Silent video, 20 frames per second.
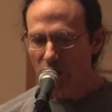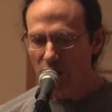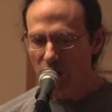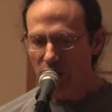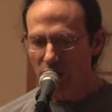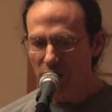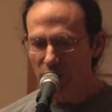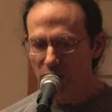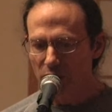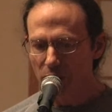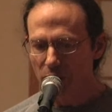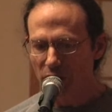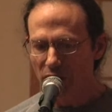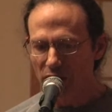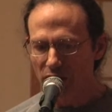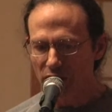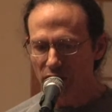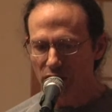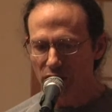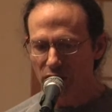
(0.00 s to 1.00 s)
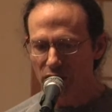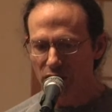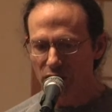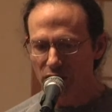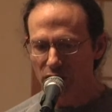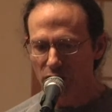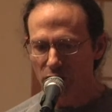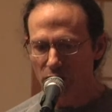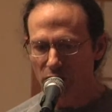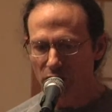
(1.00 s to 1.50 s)
Even back
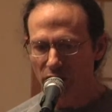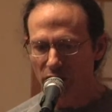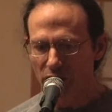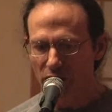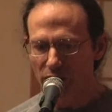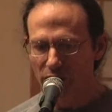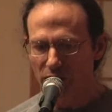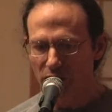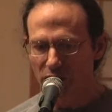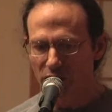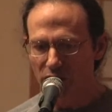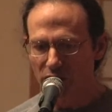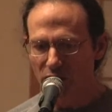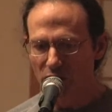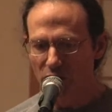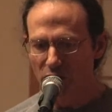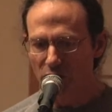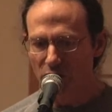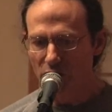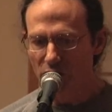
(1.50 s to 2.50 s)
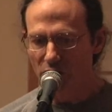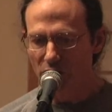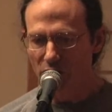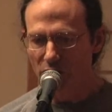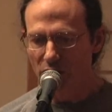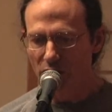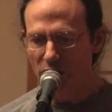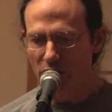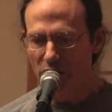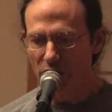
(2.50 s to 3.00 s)
two and a half years ago,
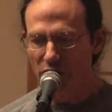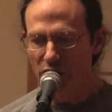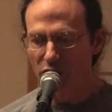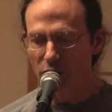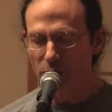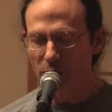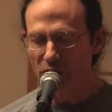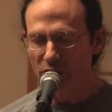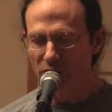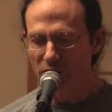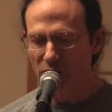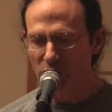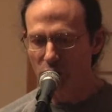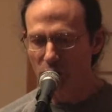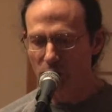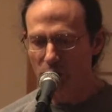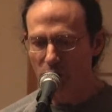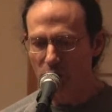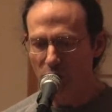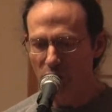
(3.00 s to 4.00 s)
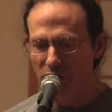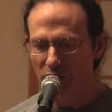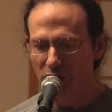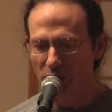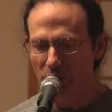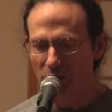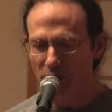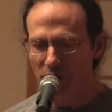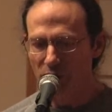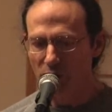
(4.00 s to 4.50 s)
uh, the spent fuel pool at
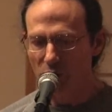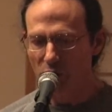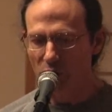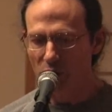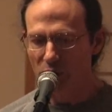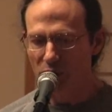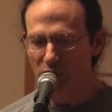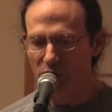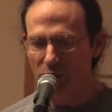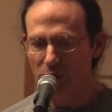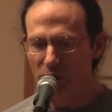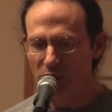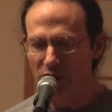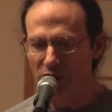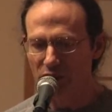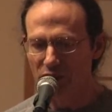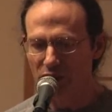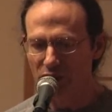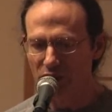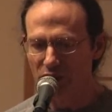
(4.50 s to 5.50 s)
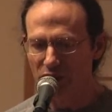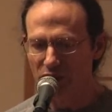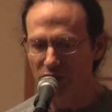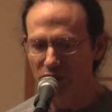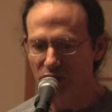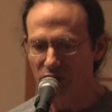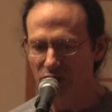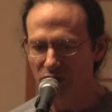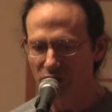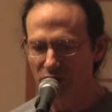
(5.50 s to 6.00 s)
number four was a major
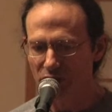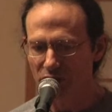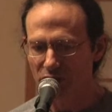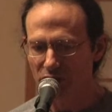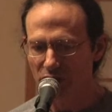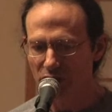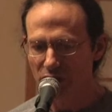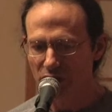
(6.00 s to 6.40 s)
concern.